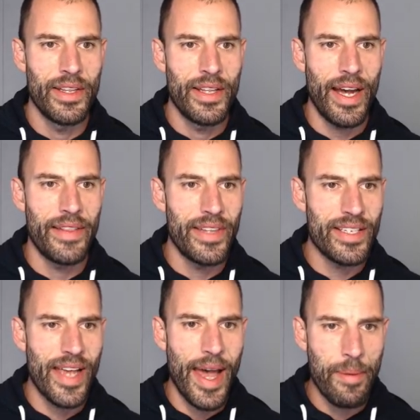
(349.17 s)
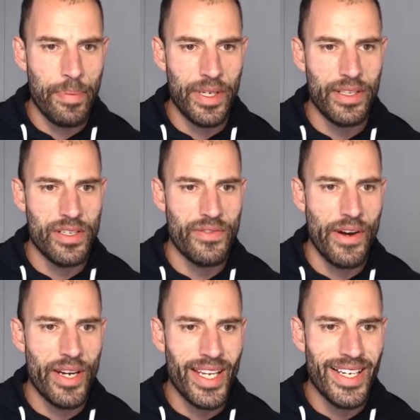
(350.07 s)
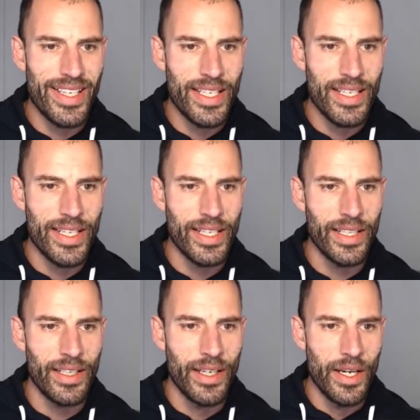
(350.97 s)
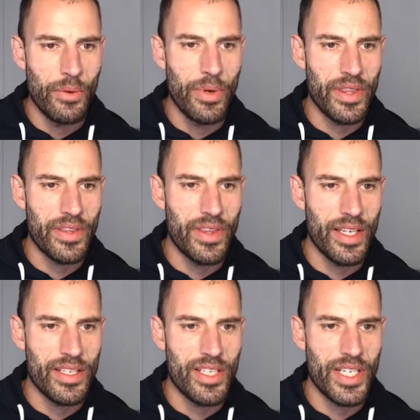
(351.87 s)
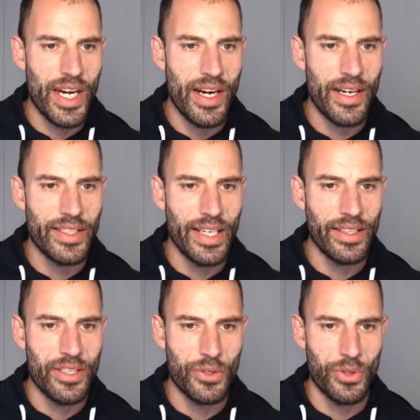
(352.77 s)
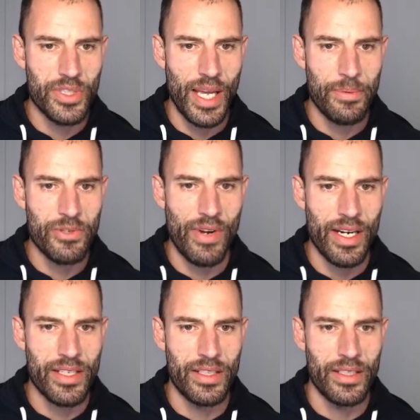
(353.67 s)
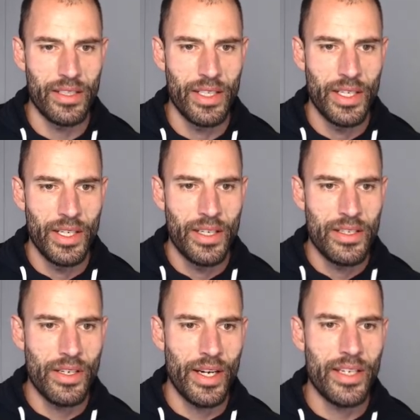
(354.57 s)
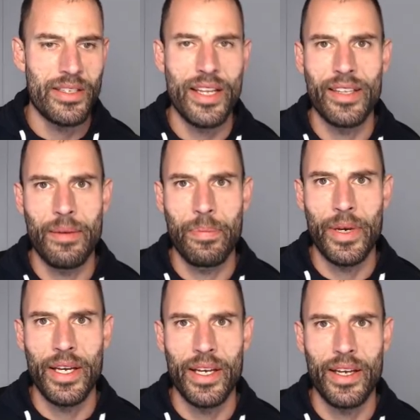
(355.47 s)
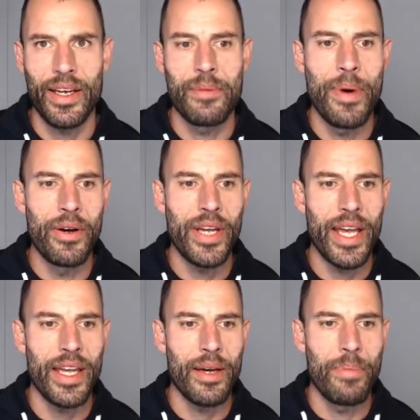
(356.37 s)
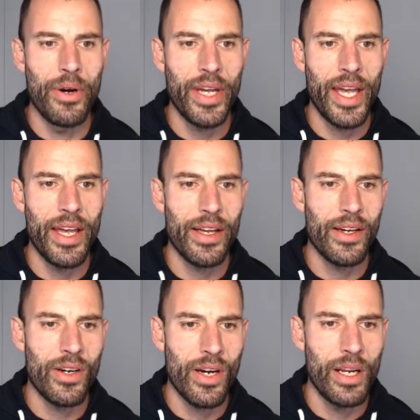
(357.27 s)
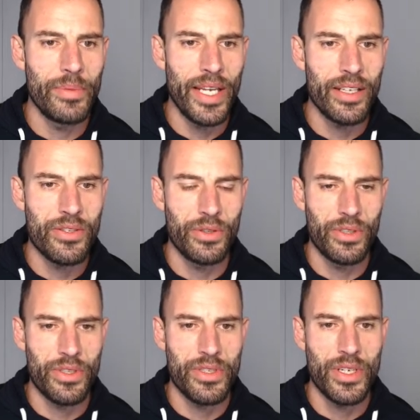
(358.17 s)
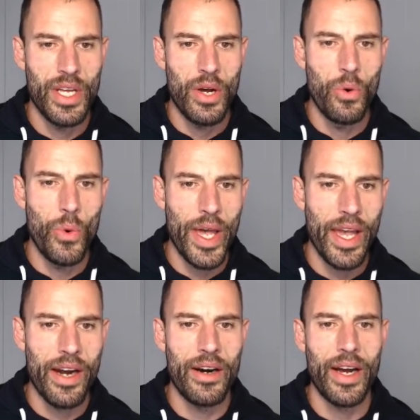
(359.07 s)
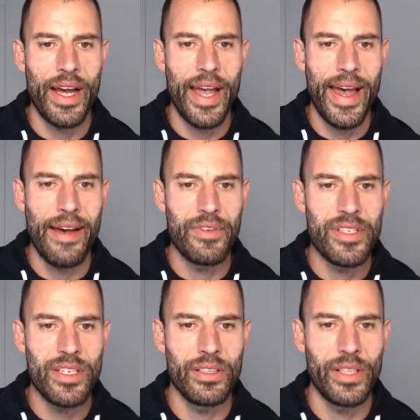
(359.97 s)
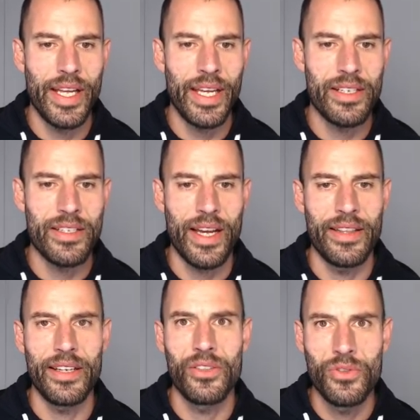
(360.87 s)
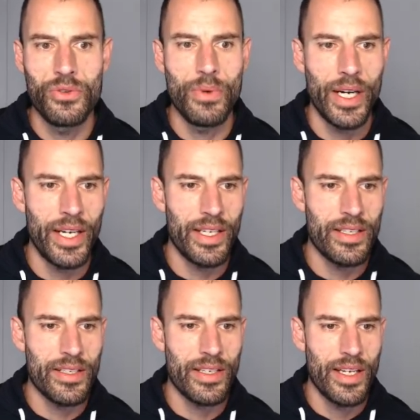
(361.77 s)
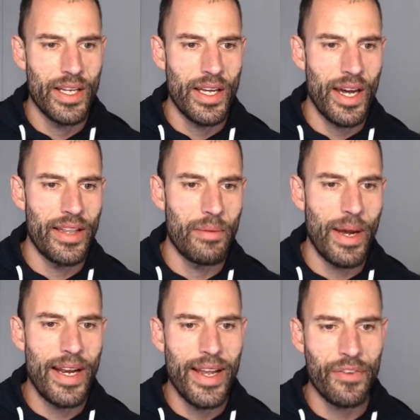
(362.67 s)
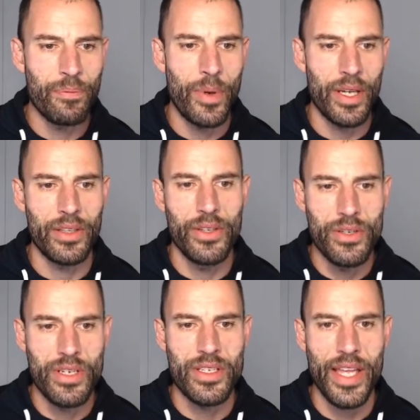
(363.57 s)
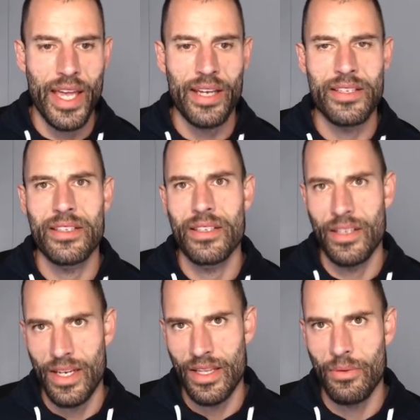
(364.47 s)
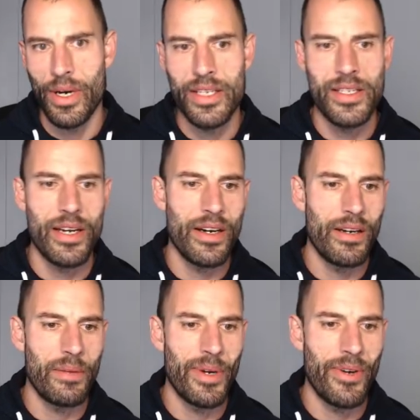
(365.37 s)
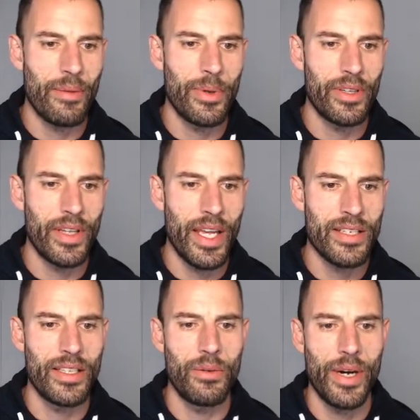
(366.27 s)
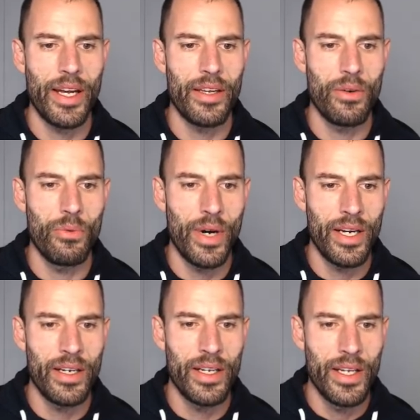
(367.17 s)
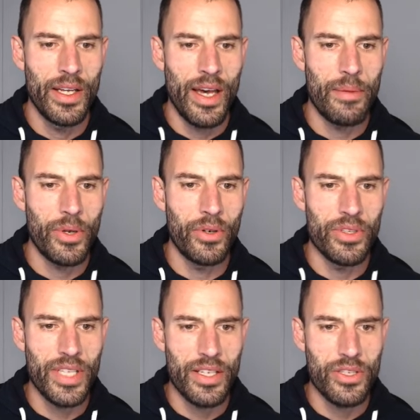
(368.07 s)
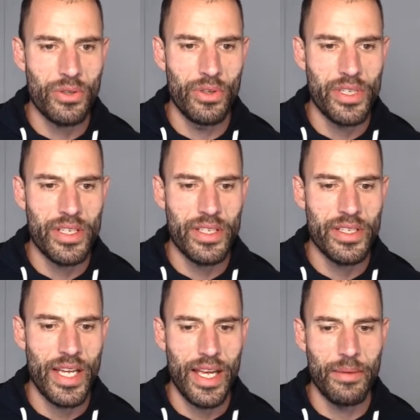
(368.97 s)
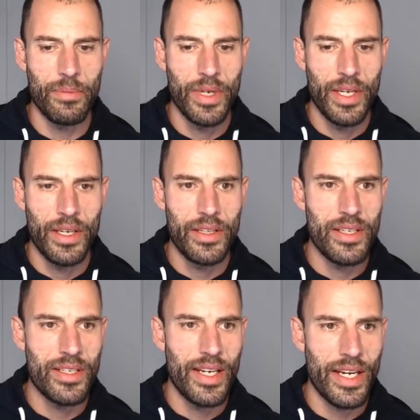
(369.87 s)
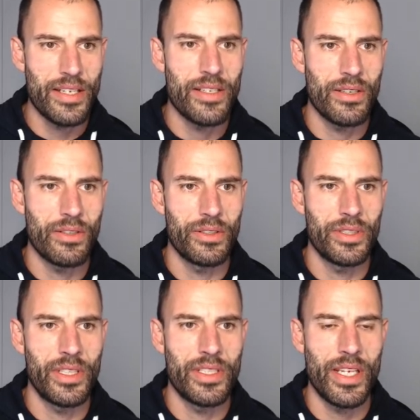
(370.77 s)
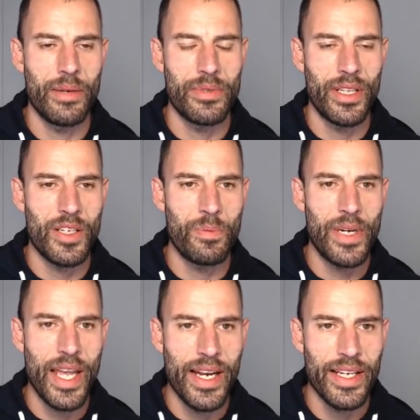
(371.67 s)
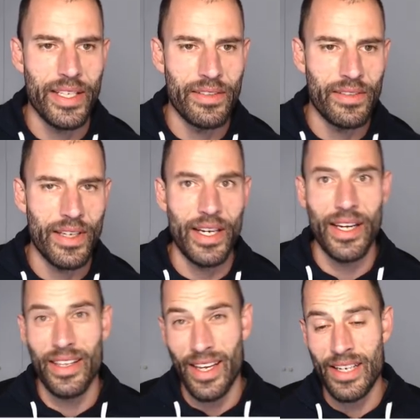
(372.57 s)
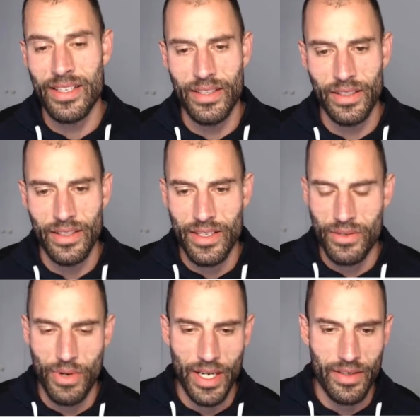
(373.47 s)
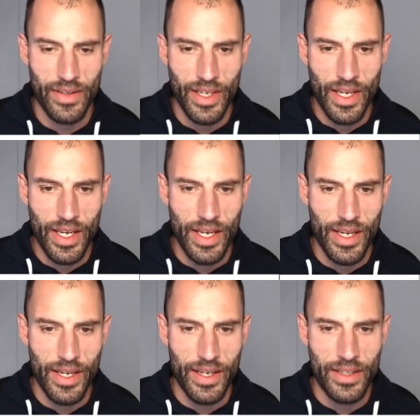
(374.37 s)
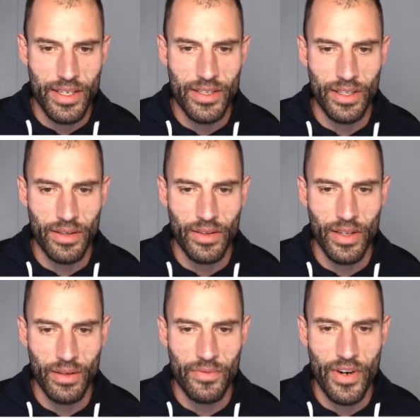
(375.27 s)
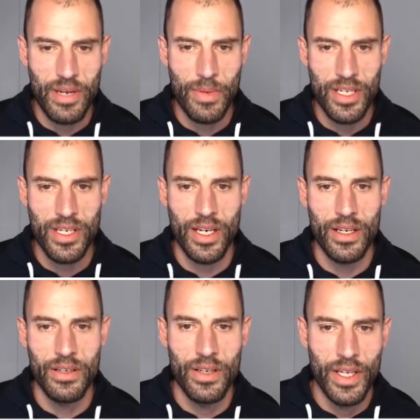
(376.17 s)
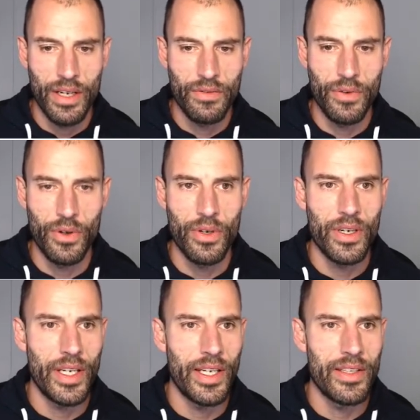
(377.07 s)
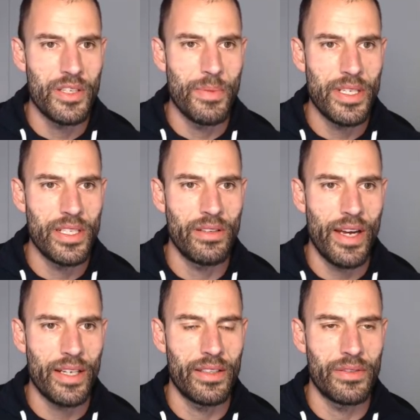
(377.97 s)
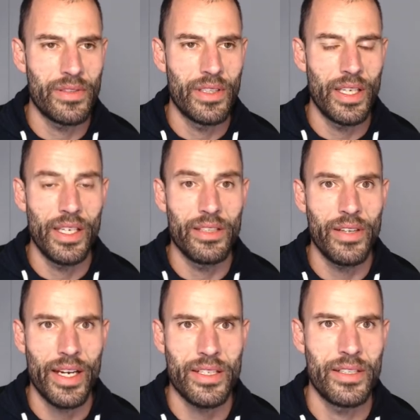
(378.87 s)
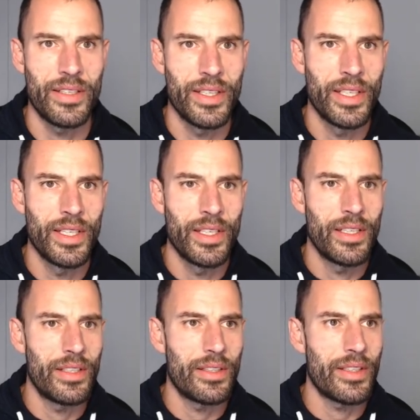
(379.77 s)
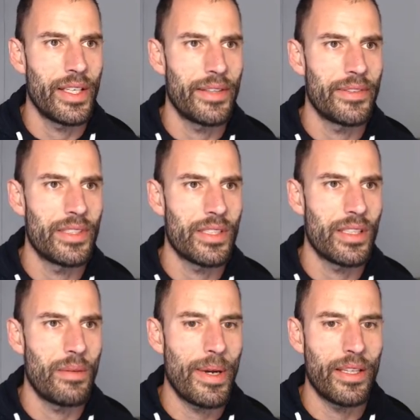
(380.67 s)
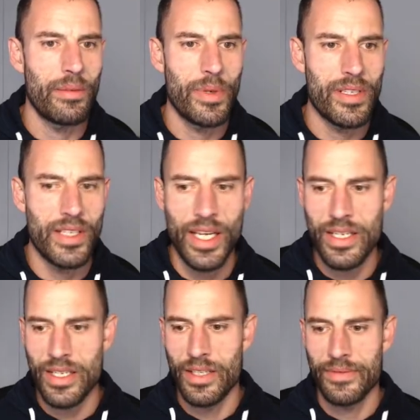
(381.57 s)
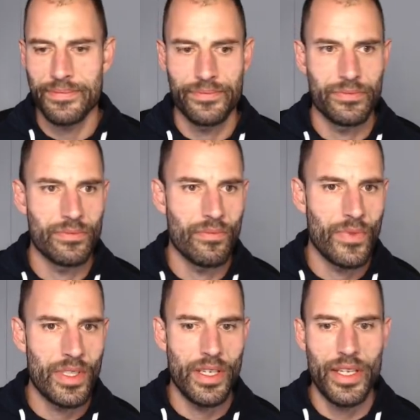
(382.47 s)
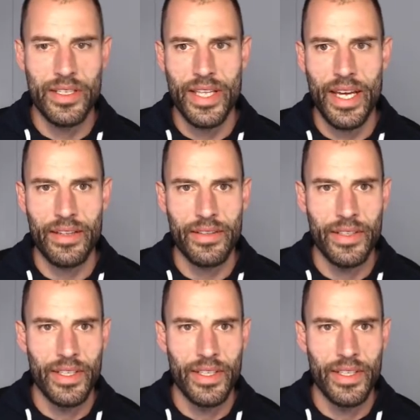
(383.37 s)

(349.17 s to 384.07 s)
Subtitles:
And this happens very cleanly with the shared data source abstraction. So I set up a Bokeh column data source where I have a single X and then two Ys. And then my left plot uses the X and the Y zero, and my right plot the X and the Y one. And because that source is the same, these selections are also the same. So that's pretty elegant. And I actually think this is quite, this is not very much code for this much interaction. Okay, let's go back to the presentation. So there's that.